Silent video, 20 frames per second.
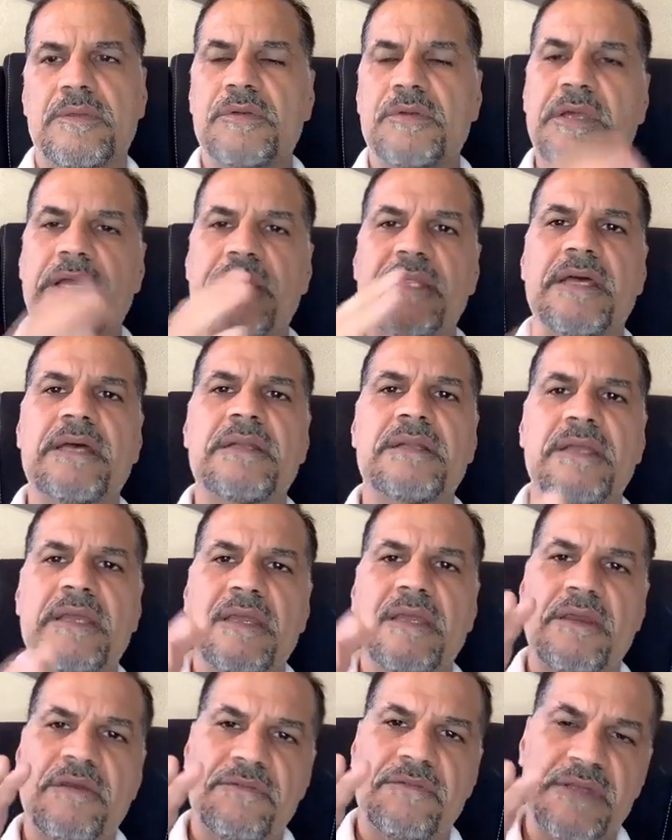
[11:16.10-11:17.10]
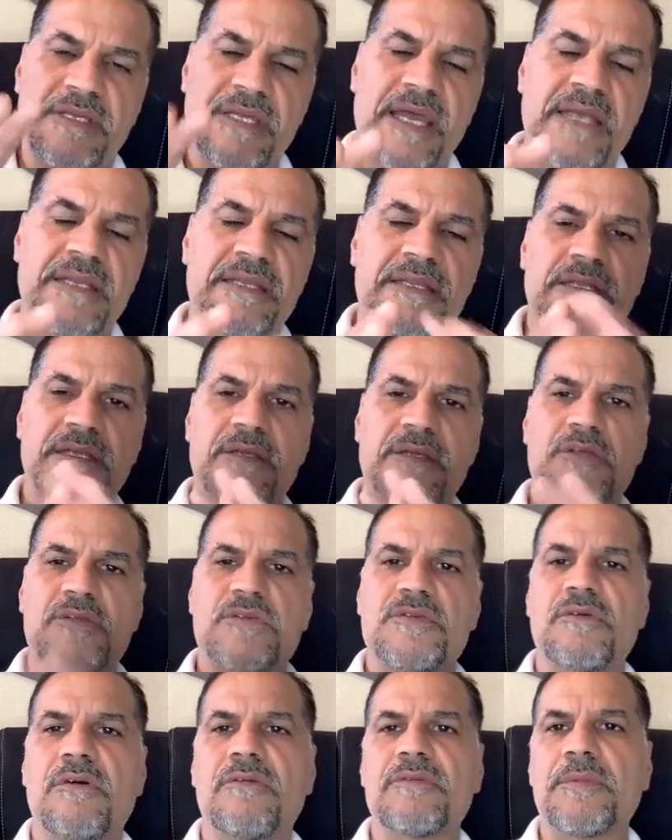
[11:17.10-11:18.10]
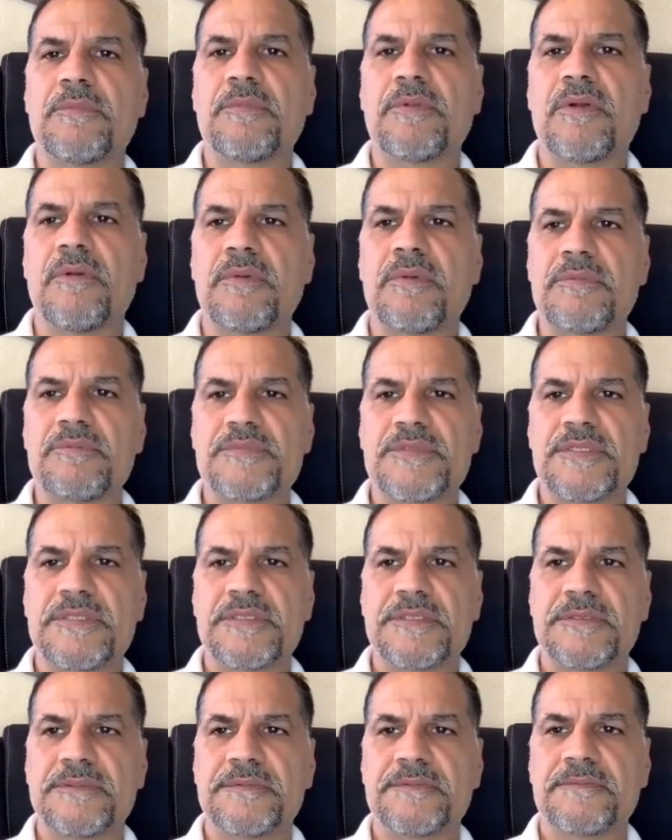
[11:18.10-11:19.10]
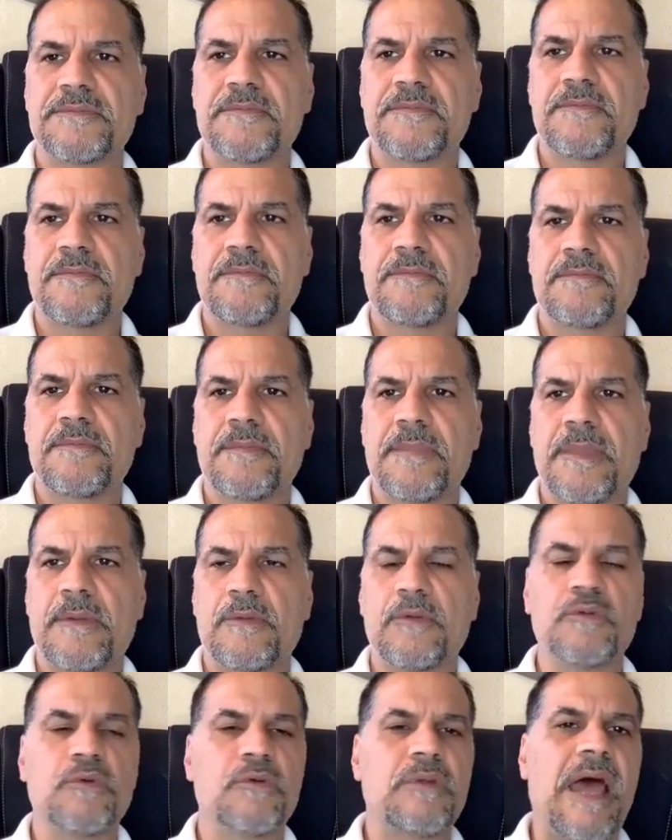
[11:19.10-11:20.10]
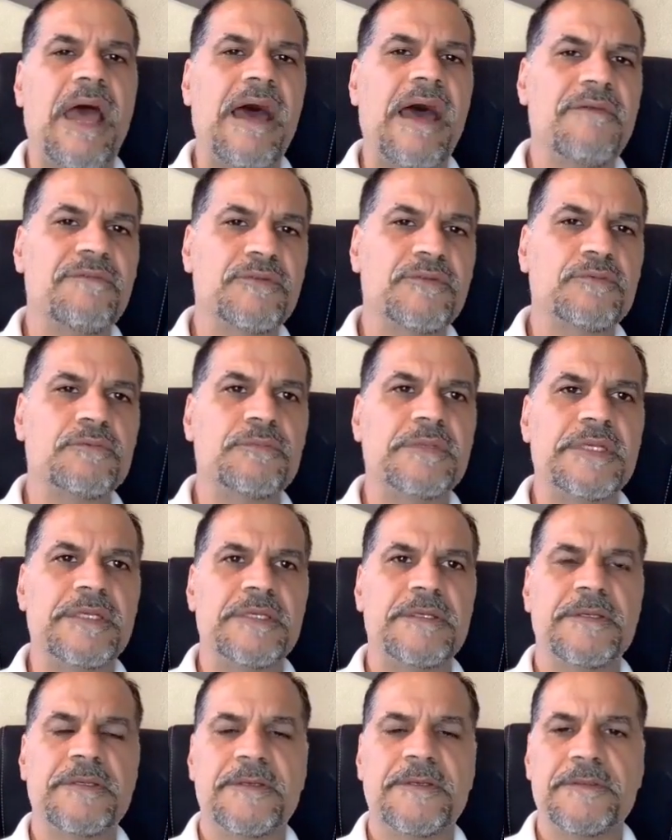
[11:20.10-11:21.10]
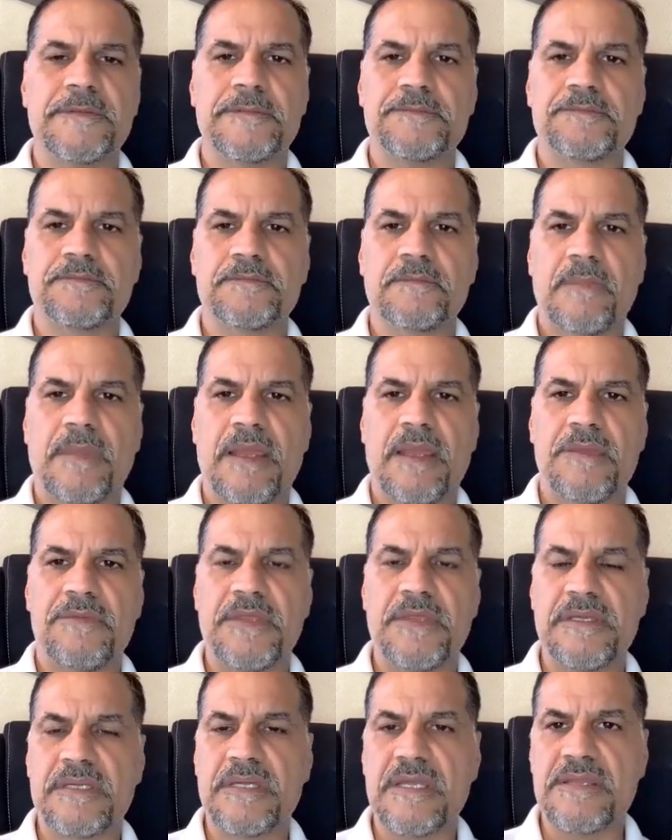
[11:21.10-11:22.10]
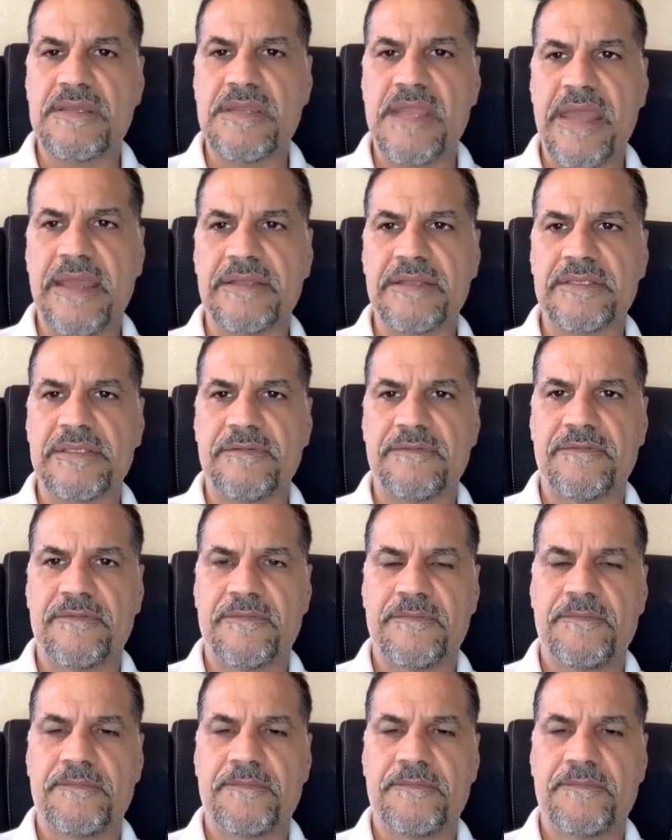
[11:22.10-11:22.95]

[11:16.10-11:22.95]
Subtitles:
Together we can solve the problems. You don't have to be thinking negative.